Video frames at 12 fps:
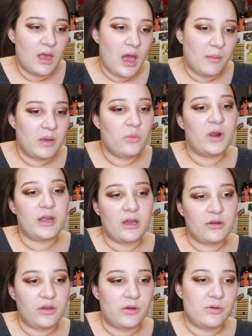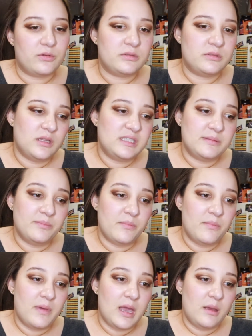how my workout goes, this
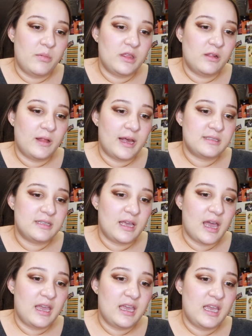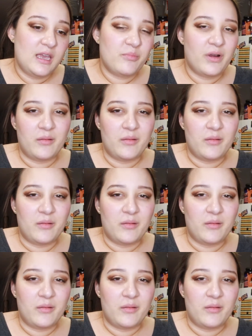may be the last thing I eat.